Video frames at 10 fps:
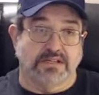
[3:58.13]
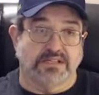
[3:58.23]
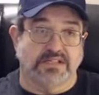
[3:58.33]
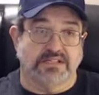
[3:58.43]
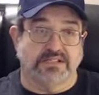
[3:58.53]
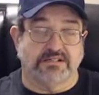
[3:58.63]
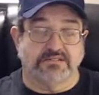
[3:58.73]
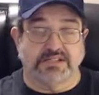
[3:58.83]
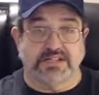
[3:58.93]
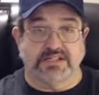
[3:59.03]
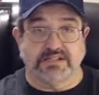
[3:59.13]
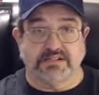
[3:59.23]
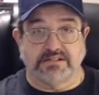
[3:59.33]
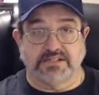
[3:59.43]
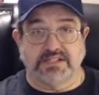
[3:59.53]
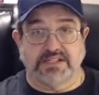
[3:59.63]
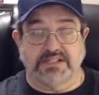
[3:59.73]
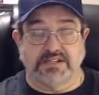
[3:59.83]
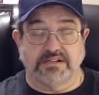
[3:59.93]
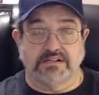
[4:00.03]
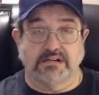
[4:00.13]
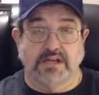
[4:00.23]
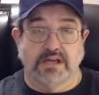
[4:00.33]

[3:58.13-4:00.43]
Sits there, sits there, sits there.